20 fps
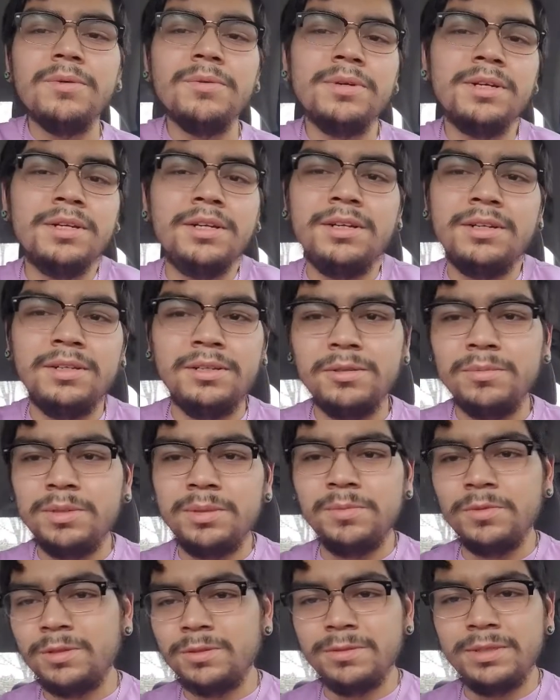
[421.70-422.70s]
I would have done a little bit
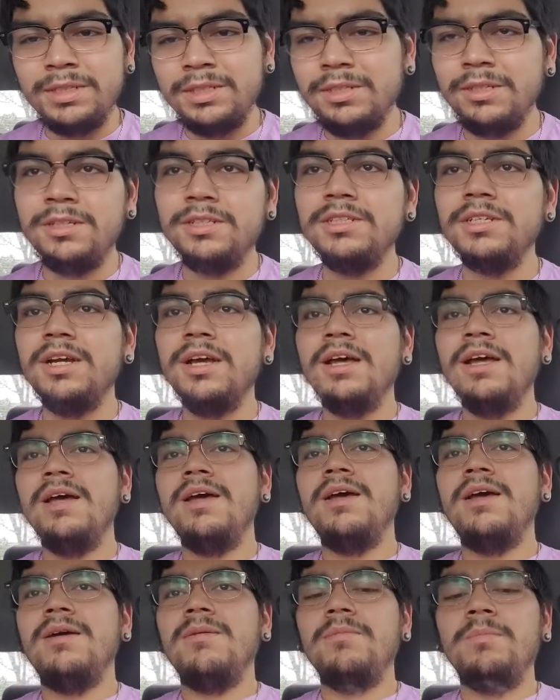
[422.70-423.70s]
more research.
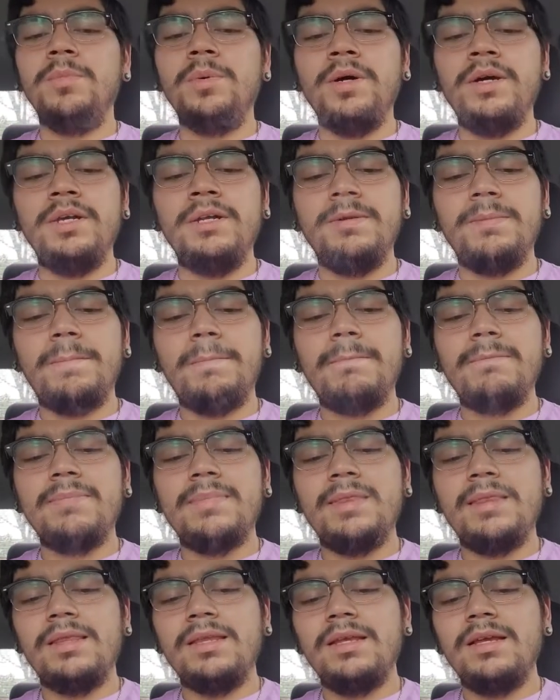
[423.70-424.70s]
But
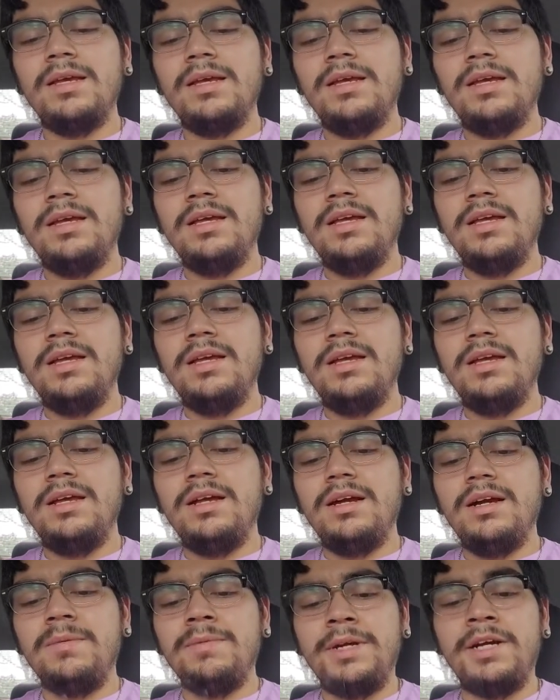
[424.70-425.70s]

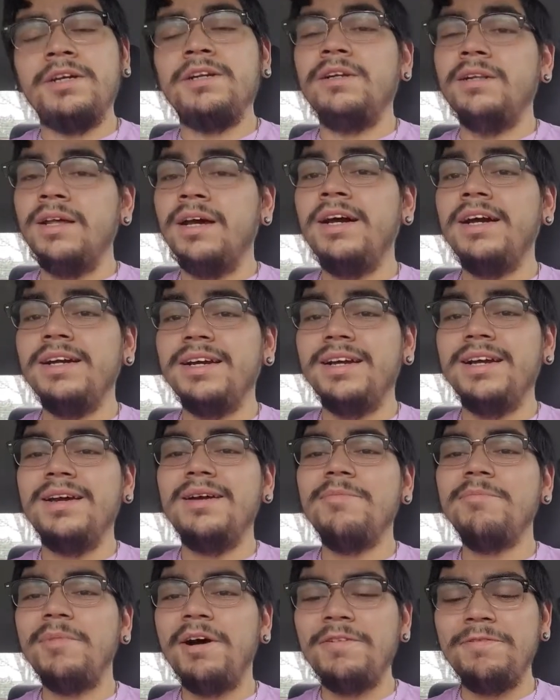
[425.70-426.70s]
I'm not gonna lie,
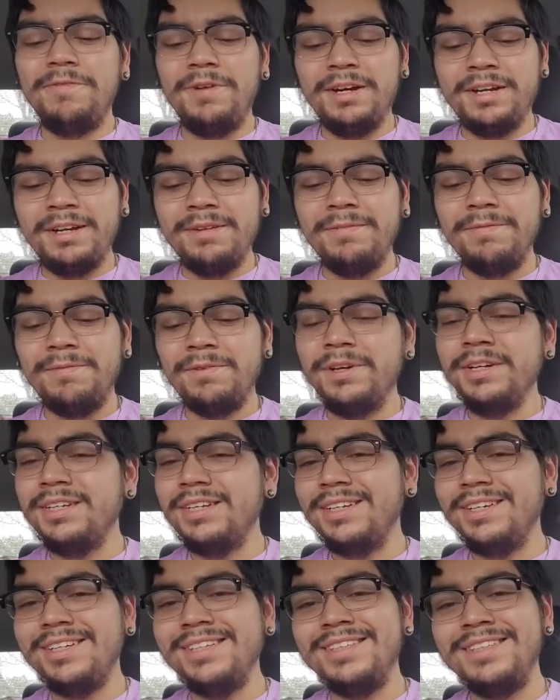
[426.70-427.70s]
my fucking foot
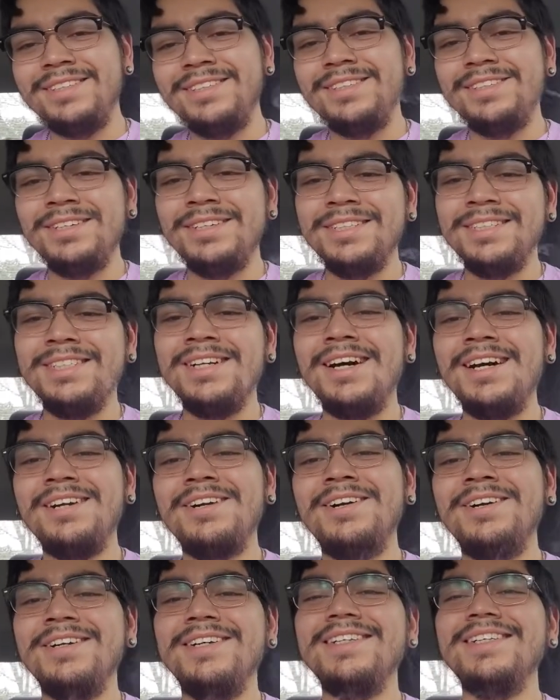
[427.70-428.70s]
does not
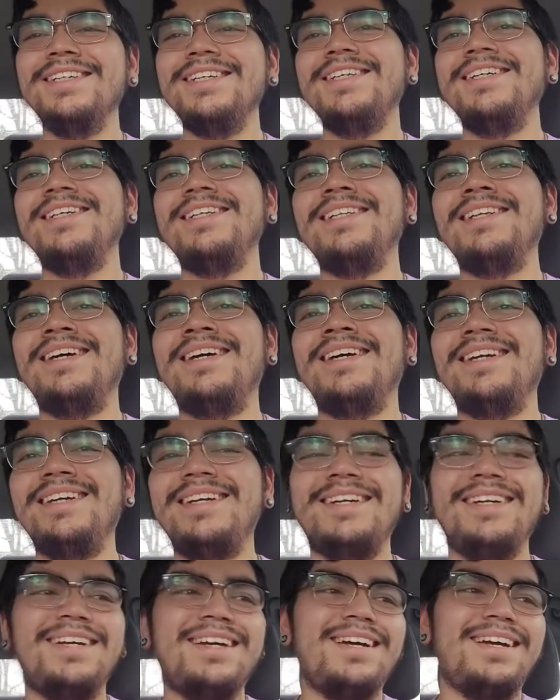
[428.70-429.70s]
hurt. Like,
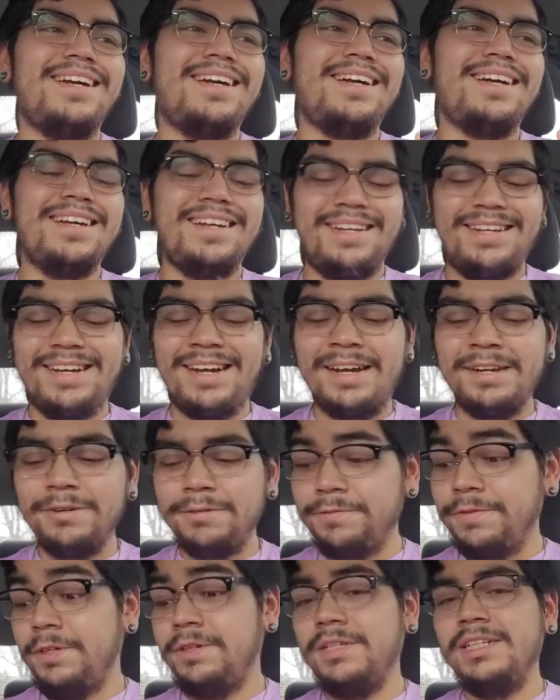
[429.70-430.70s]
I
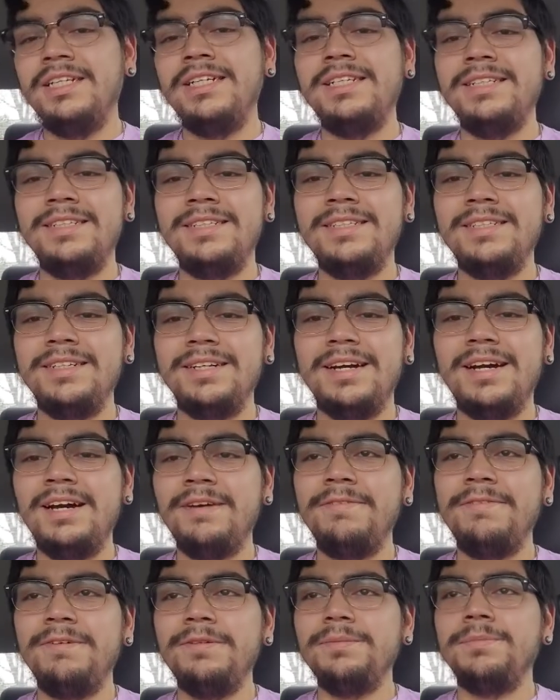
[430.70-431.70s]
don't feel anything. I
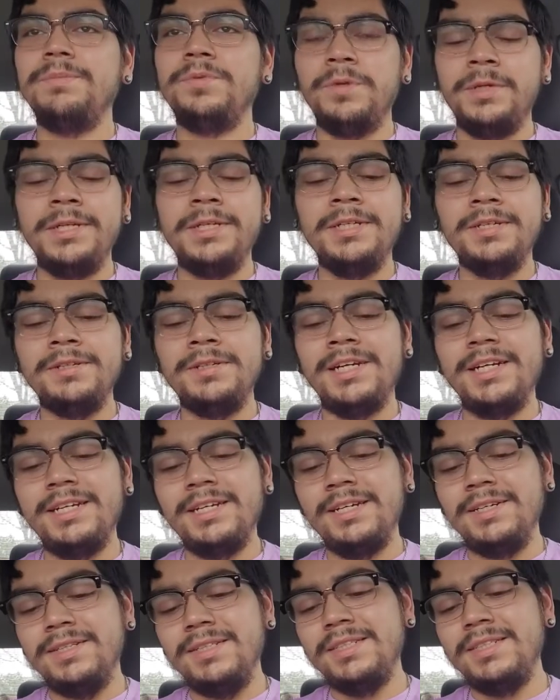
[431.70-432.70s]
feel pretty good right
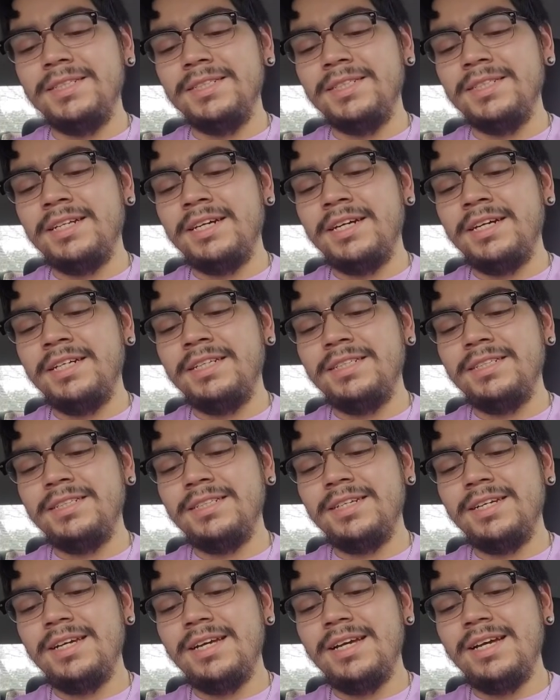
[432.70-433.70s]
now. This is nice.
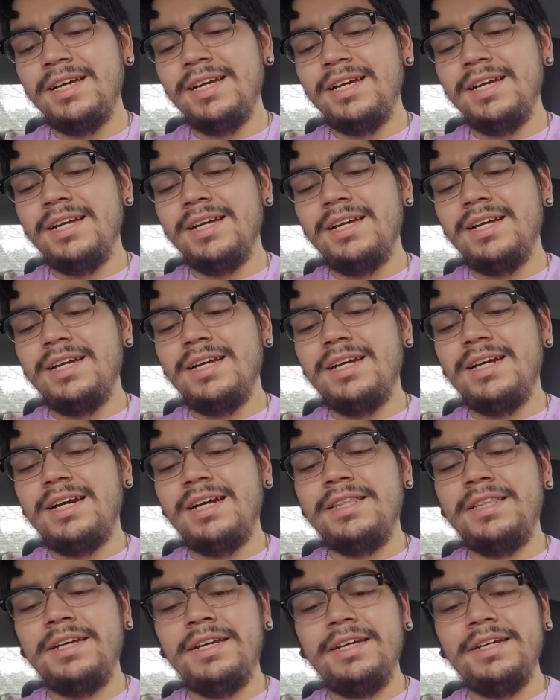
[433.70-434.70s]
I
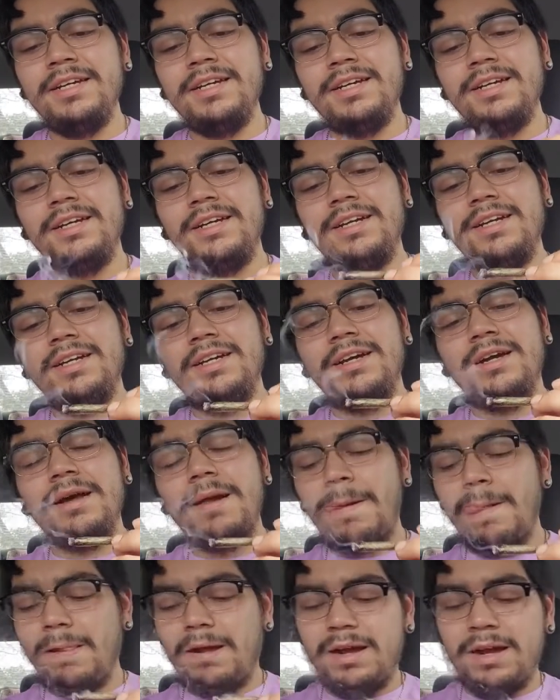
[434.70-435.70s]
think
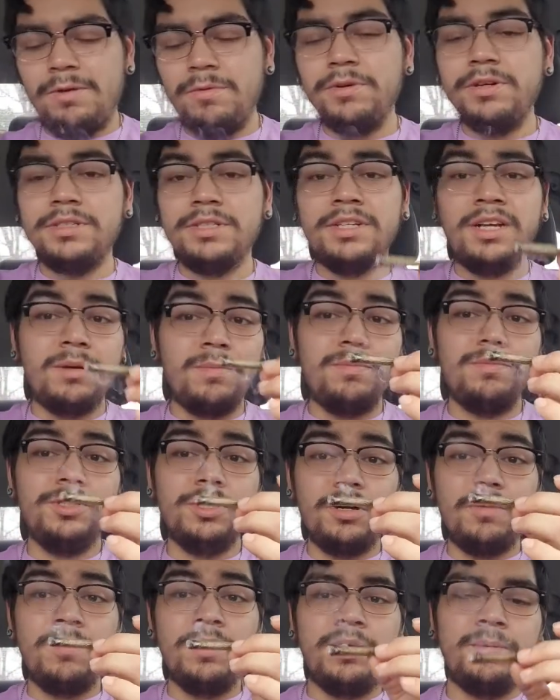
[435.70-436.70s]
I want to start
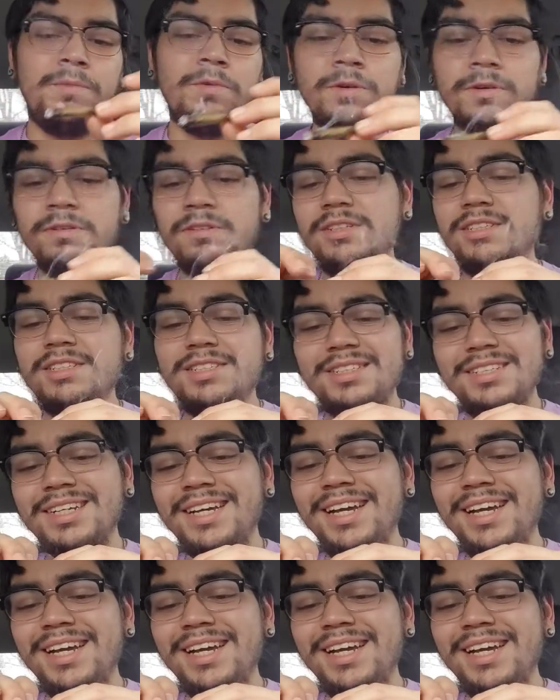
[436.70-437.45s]
start buying more of this.